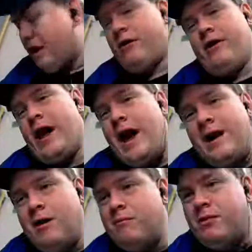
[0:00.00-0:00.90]
are not
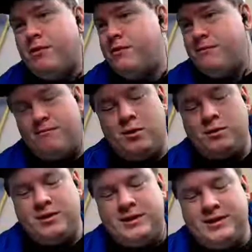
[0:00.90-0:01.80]
numbered
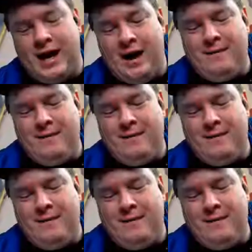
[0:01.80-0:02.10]
most of the time,